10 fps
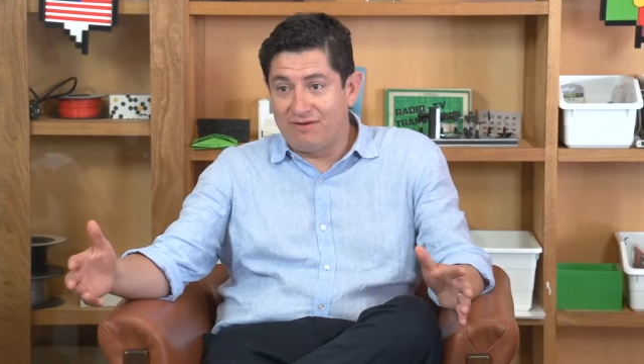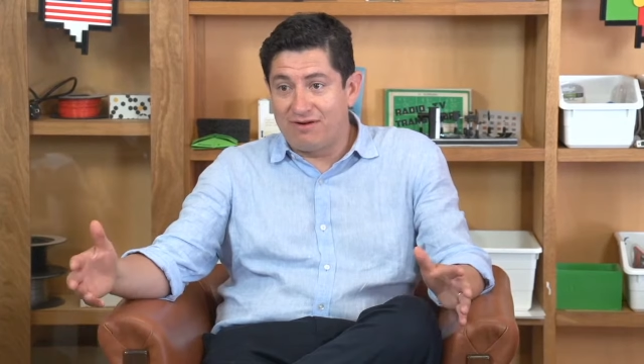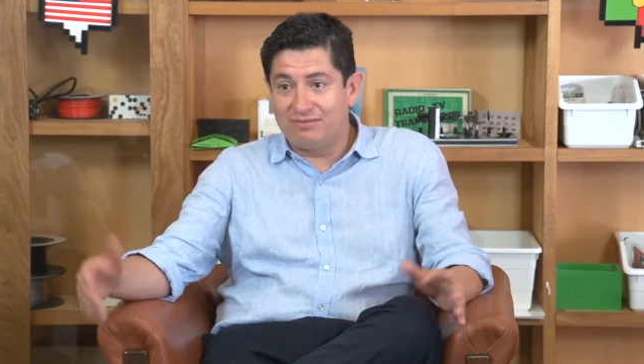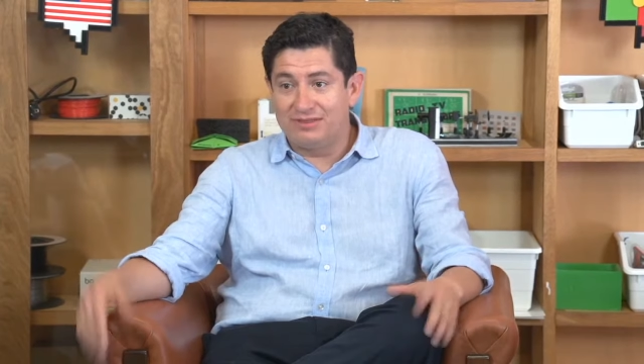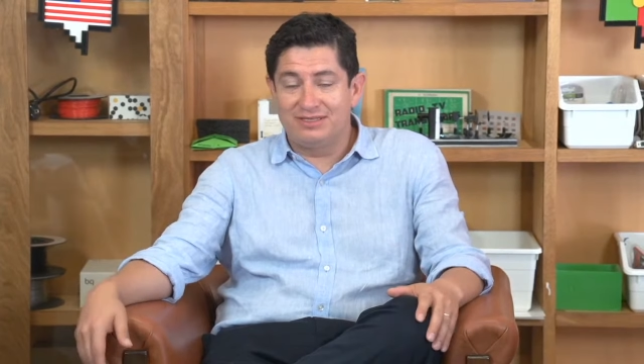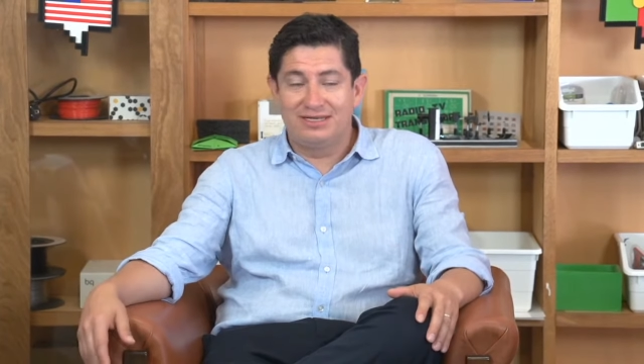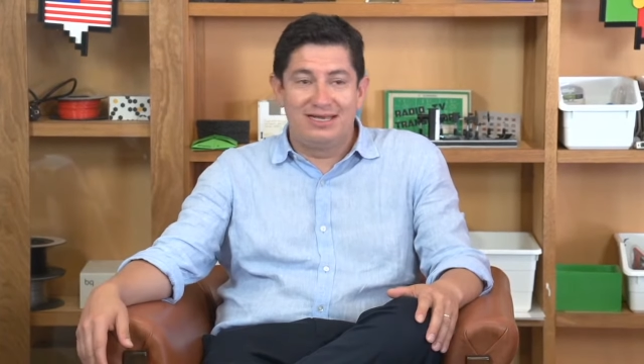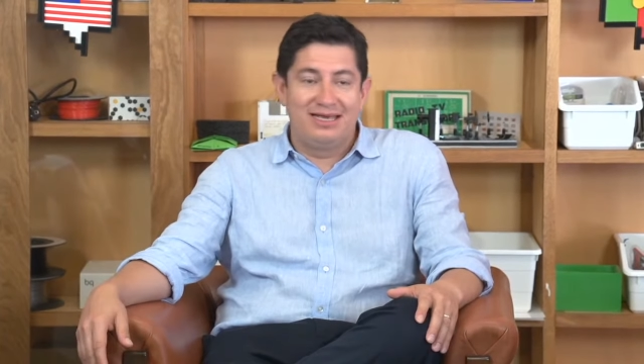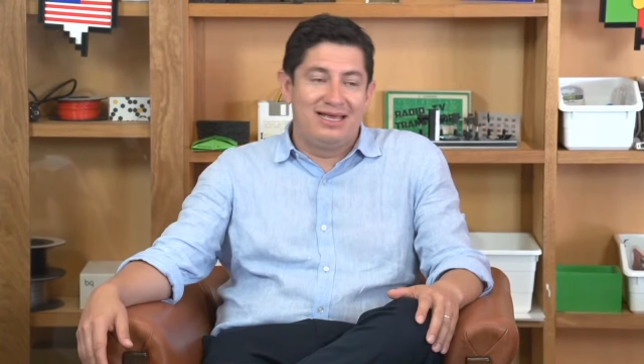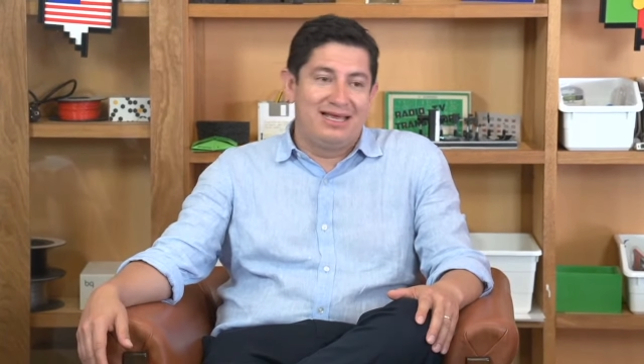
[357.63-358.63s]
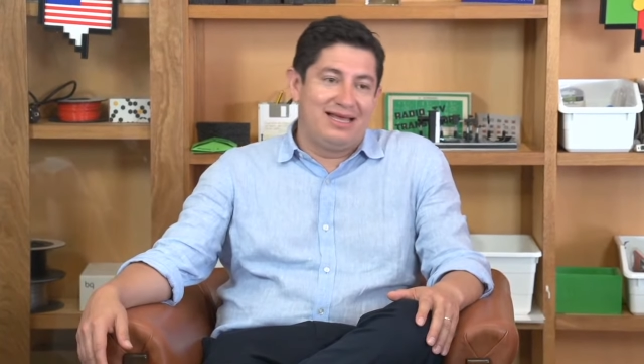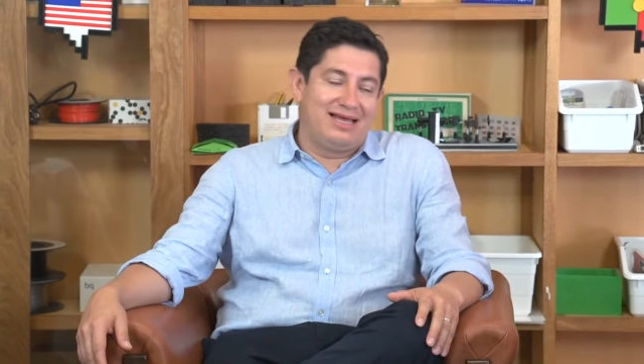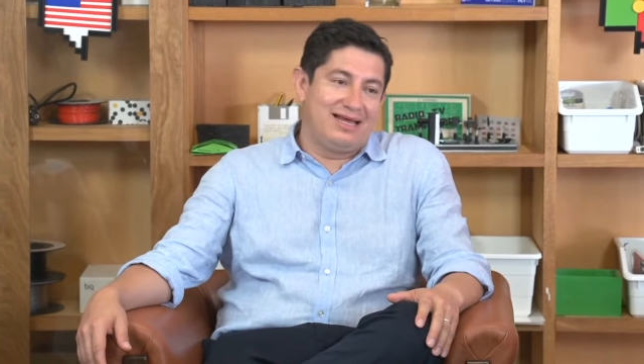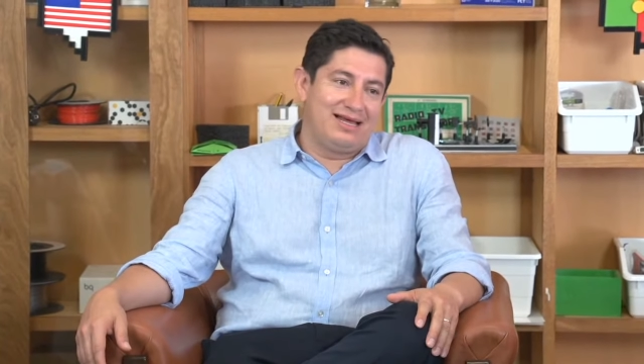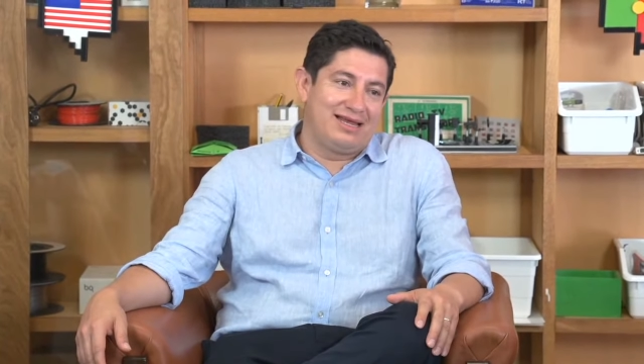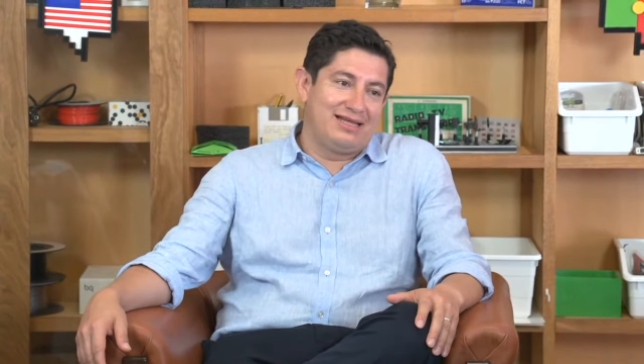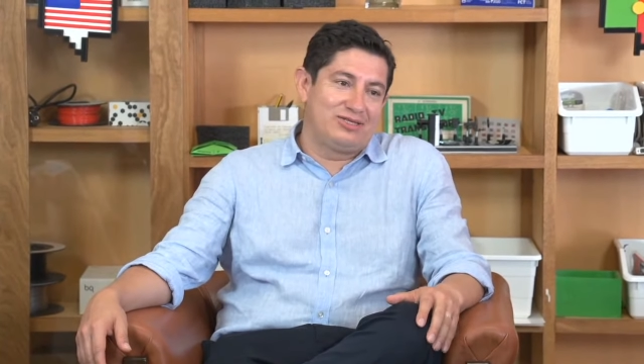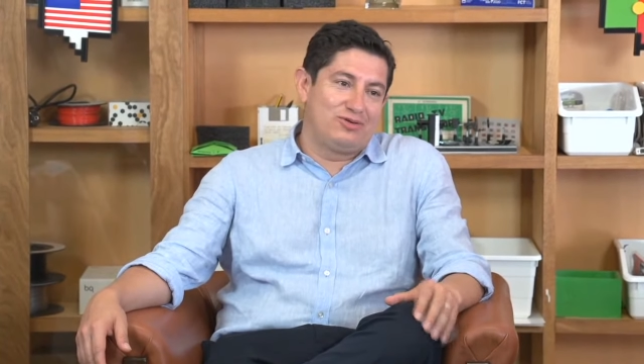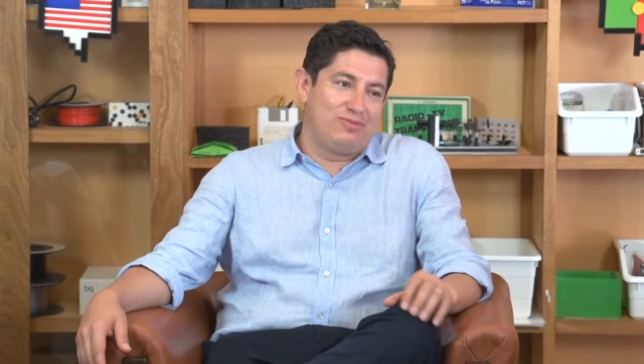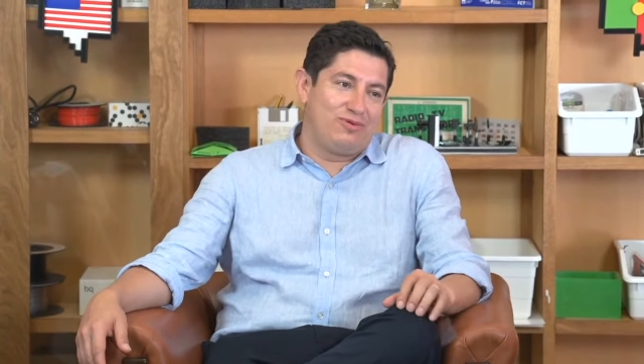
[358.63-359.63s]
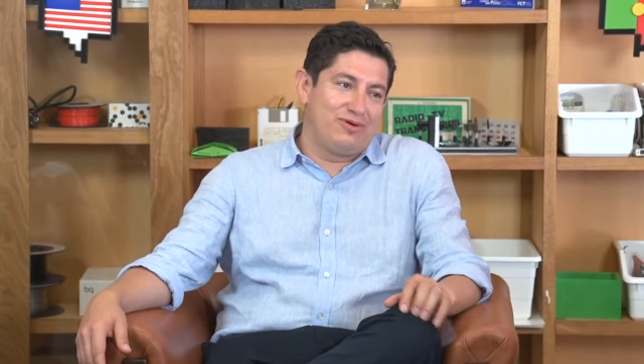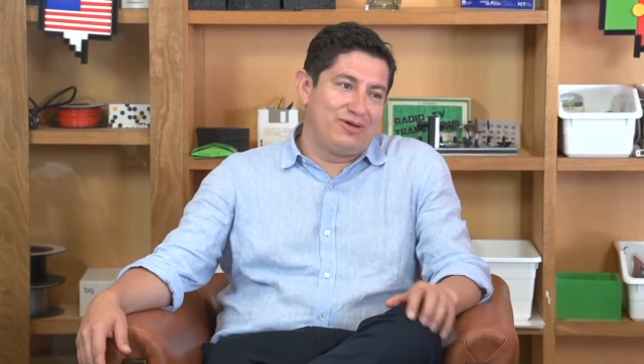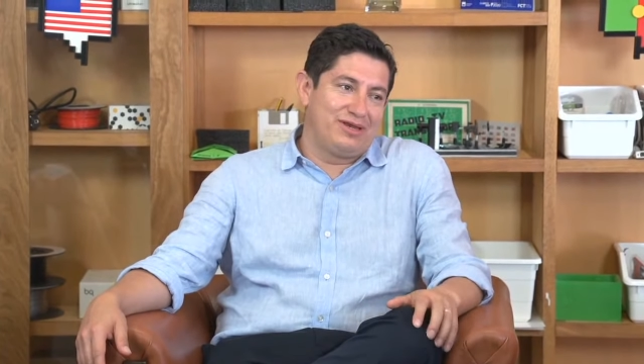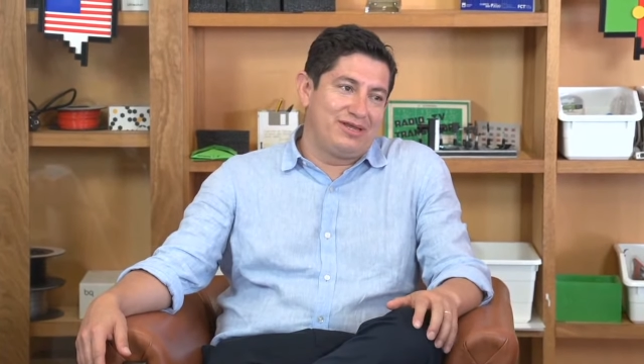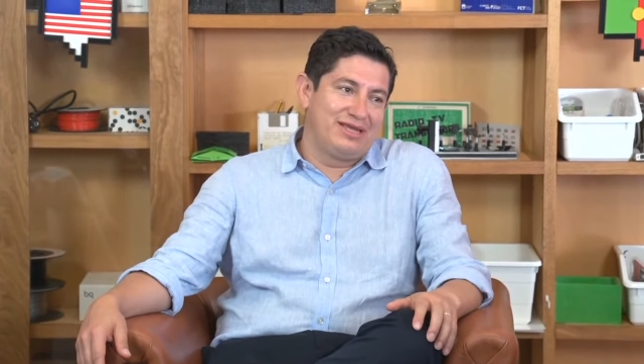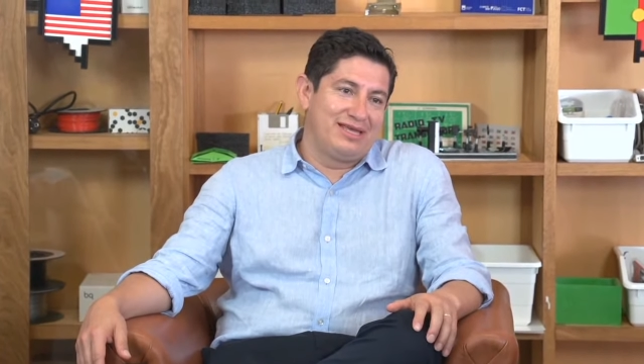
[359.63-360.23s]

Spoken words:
farms. And at some point,